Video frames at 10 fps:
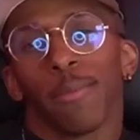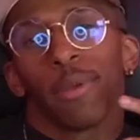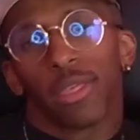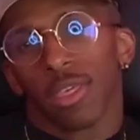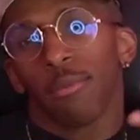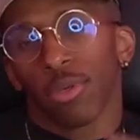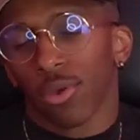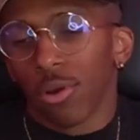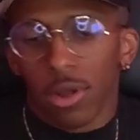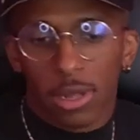up in some
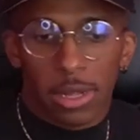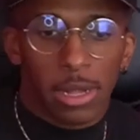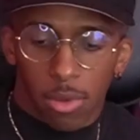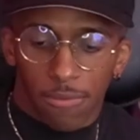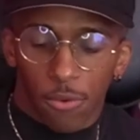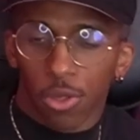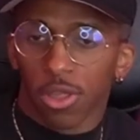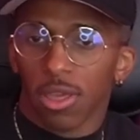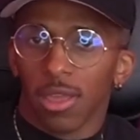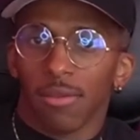sort.
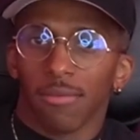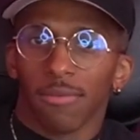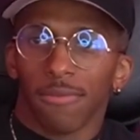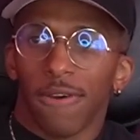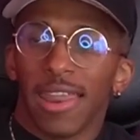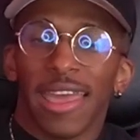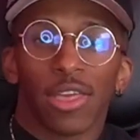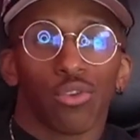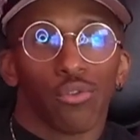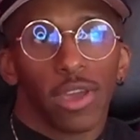Unfortunately,
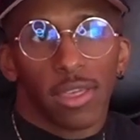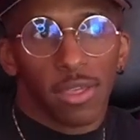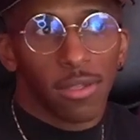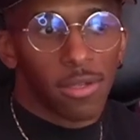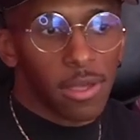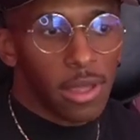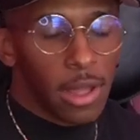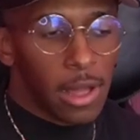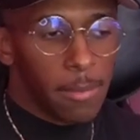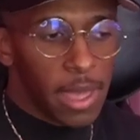financial reasons
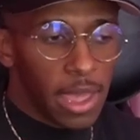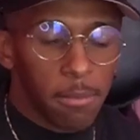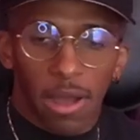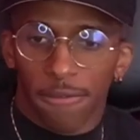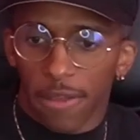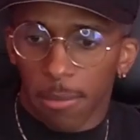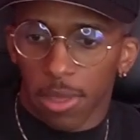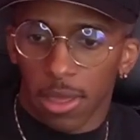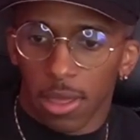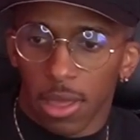that hit my
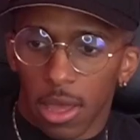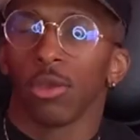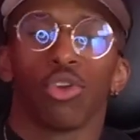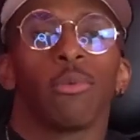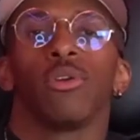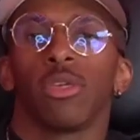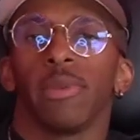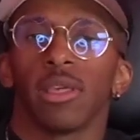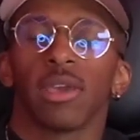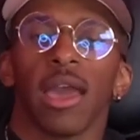family contributed to
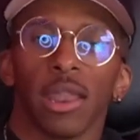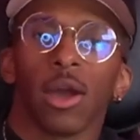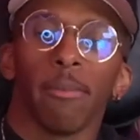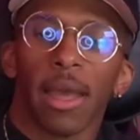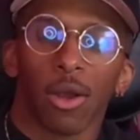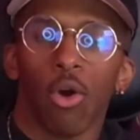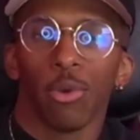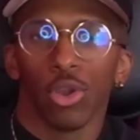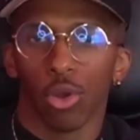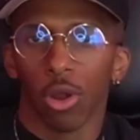me deciding to come back home
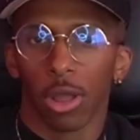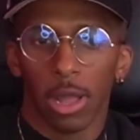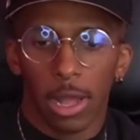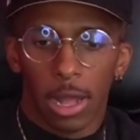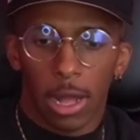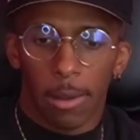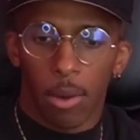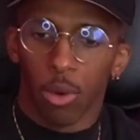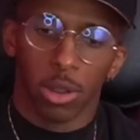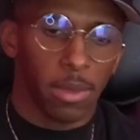to New York. I
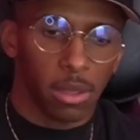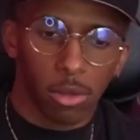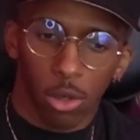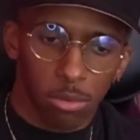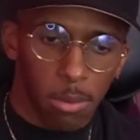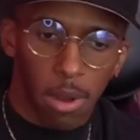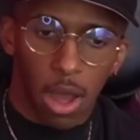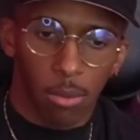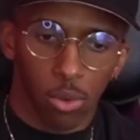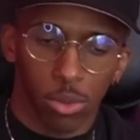wanted to be close to my
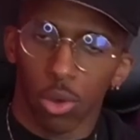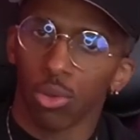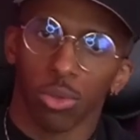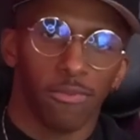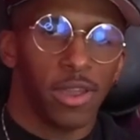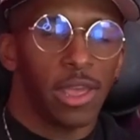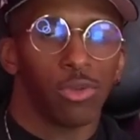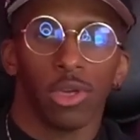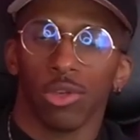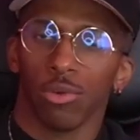mom, who was going through some
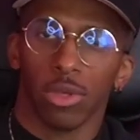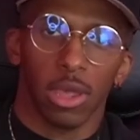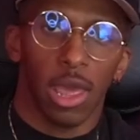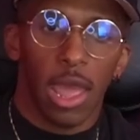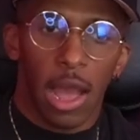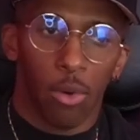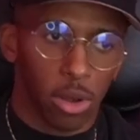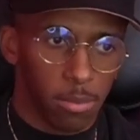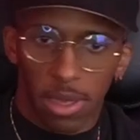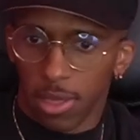financial issues, and I
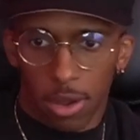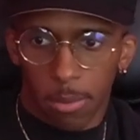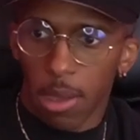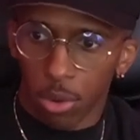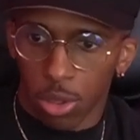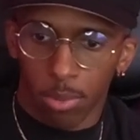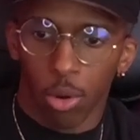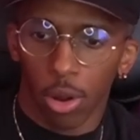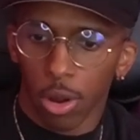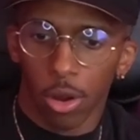wanted to be there to be able to
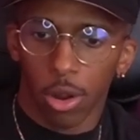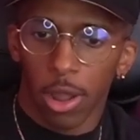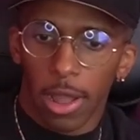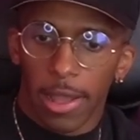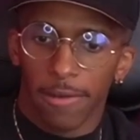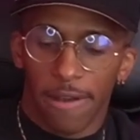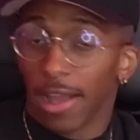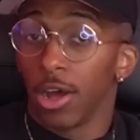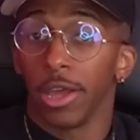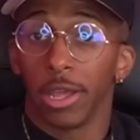support her if I
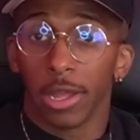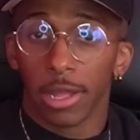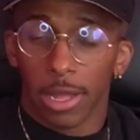could.